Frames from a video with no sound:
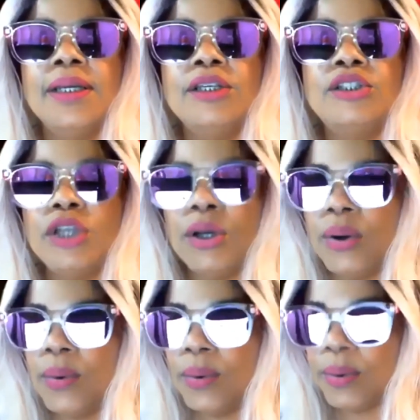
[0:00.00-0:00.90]

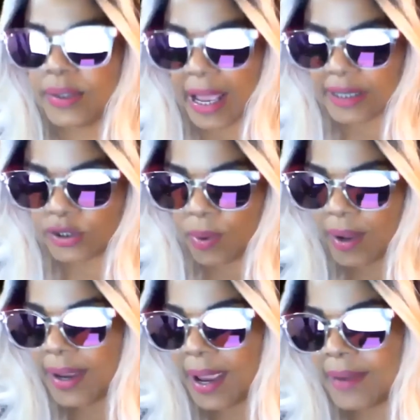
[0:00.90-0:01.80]
So that's
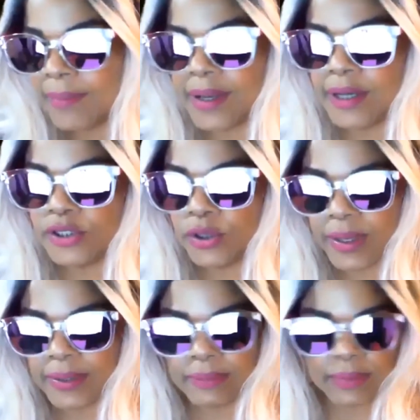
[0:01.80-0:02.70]
why I made it so
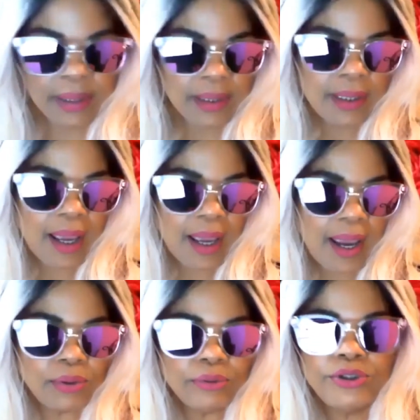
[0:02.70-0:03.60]
that I
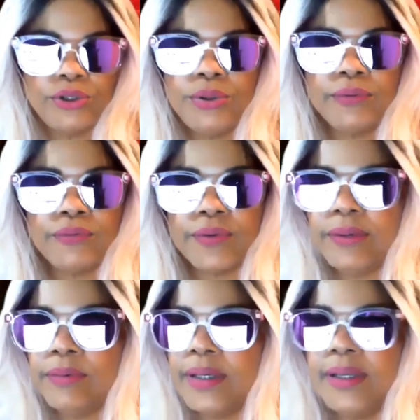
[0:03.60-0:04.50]
don't do the free
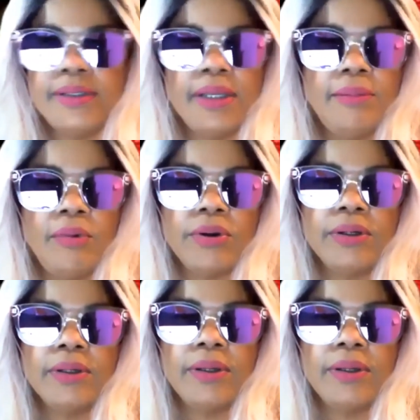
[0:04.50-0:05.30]
readings anymore.